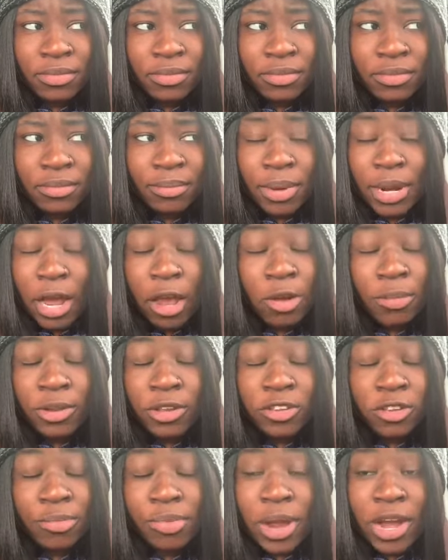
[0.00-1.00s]
But I would be
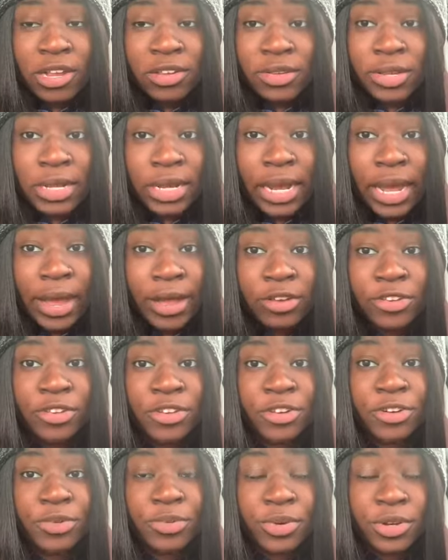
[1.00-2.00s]
surprised if the
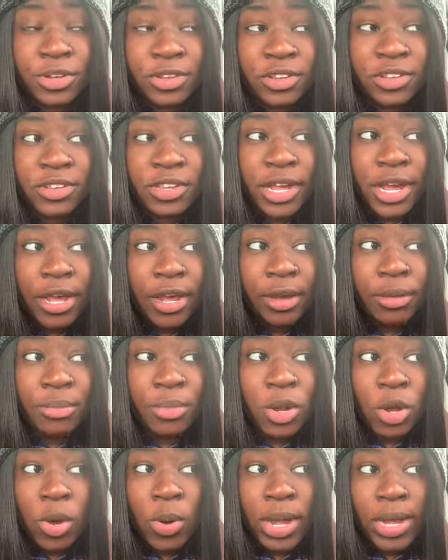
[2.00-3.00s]
cashier were to say,
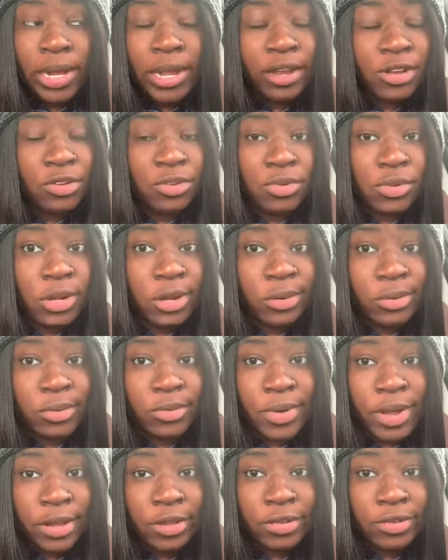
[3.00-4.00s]
no, I can't do nothing
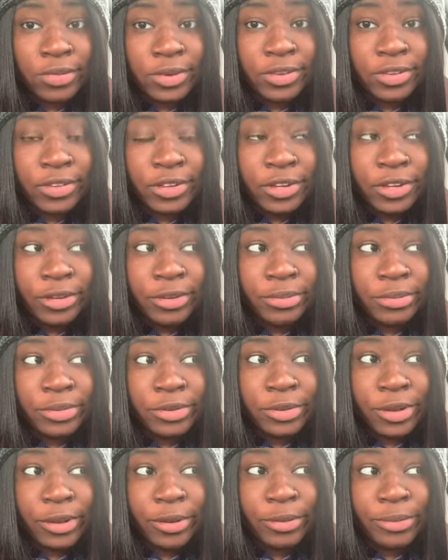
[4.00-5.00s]
without the receipt.
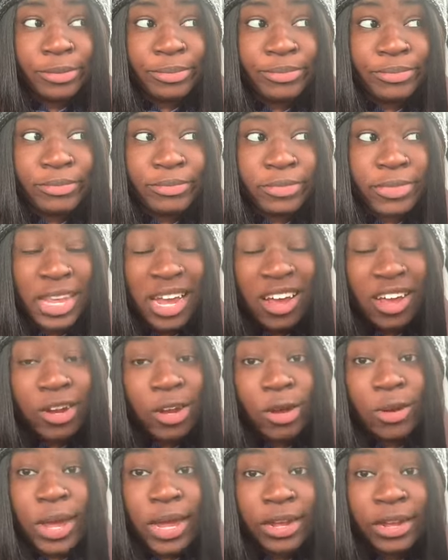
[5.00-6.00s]
So I don't
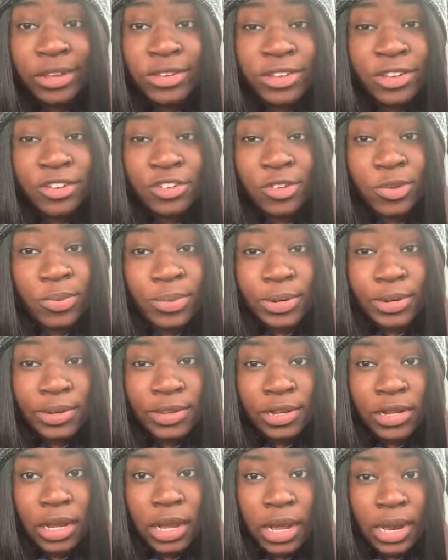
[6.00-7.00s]
know. I guess they just want to
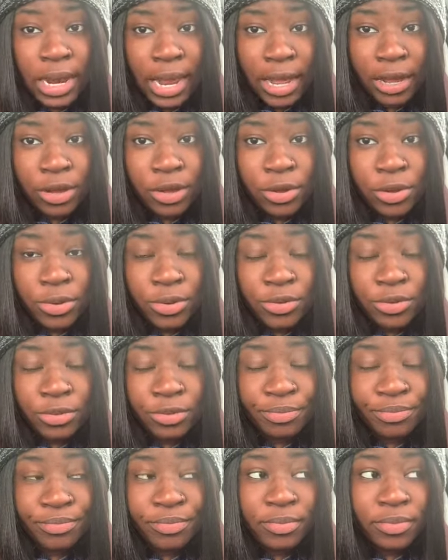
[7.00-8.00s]
see how that goes.